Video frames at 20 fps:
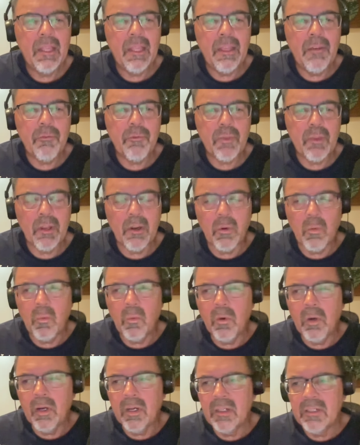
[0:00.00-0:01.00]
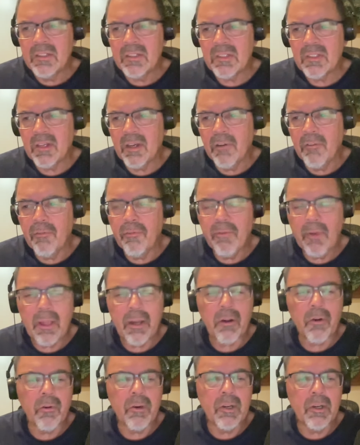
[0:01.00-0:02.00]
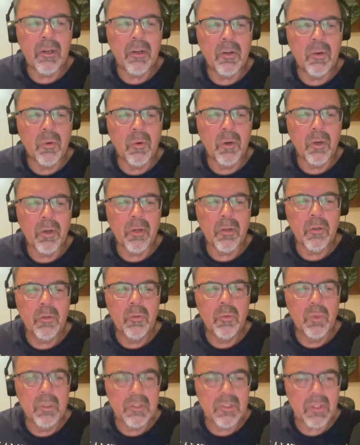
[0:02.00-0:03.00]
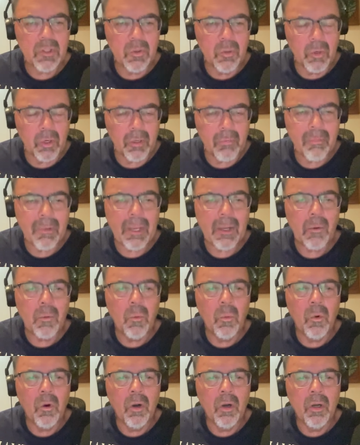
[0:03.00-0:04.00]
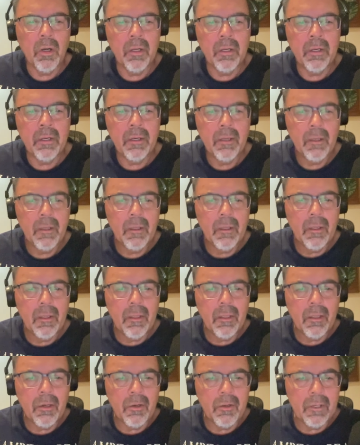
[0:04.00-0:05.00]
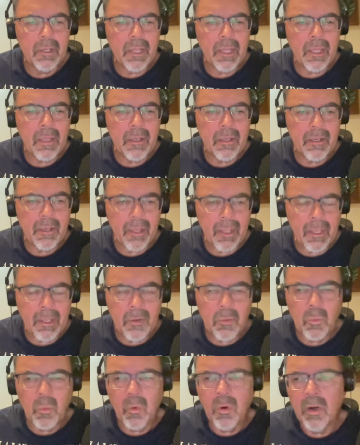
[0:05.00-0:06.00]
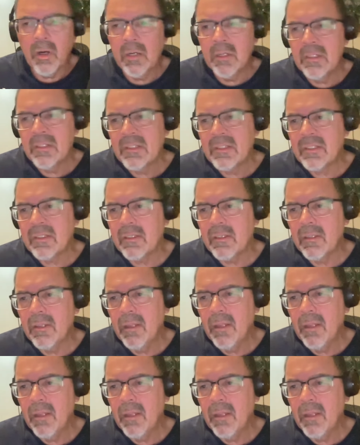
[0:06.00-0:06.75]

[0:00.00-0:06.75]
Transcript: if there was a veteran corner who was cornerback one, you know, and and and was